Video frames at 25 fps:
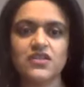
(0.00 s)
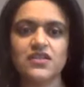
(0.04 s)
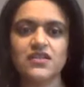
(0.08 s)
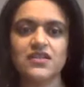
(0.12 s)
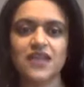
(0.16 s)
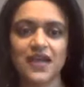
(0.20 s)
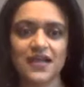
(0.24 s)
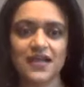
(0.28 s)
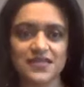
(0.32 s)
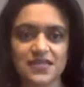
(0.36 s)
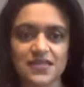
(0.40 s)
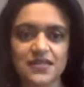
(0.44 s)
And
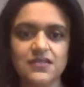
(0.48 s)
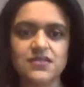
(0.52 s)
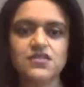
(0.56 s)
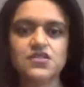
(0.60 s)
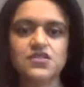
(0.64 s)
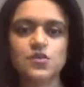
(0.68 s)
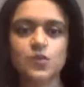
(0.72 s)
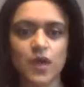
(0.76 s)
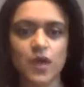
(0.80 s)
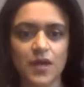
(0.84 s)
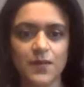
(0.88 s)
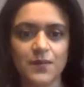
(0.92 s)
that tends
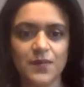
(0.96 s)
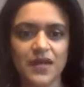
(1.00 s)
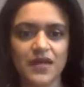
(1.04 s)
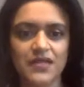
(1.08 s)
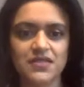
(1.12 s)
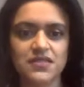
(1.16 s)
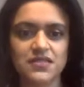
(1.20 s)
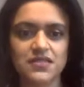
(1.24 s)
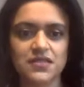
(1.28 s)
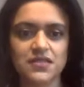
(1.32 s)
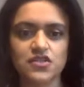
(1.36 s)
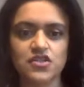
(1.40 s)
to work
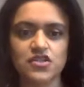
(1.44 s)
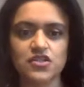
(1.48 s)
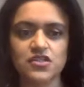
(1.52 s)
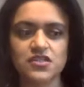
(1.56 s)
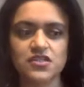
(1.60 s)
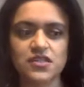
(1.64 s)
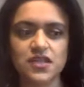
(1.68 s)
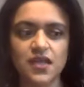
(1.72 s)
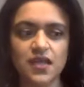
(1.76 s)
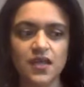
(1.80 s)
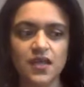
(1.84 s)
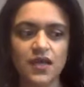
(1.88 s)
better than
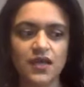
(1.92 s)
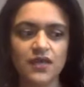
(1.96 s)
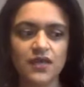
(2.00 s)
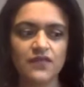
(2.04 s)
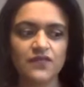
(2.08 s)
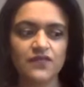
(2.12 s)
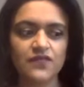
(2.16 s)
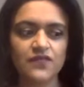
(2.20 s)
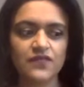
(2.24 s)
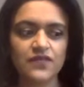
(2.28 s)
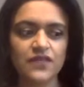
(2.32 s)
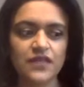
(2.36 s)
just
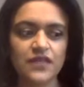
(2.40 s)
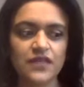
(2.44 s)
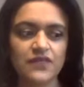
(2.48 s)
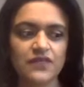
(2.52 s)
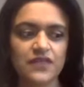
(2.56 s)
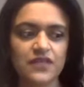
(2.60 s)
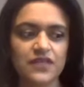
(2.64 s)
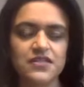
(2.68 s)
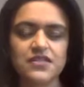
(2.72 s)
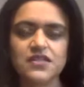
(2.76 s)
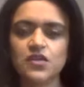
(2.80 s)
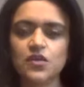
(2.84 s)

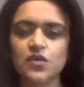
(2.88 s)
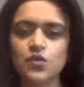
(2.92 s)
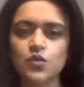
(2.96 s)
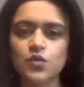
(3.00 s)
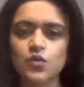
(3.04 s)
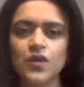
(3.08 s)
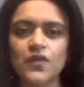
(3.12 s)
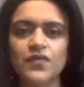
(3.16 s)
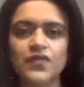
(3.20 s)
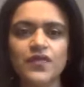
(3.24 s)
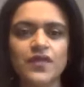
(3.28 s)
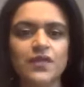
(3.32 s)
fixing on
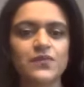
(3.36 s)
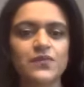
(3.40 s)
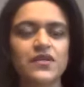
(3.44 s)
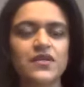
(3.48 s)
one thing.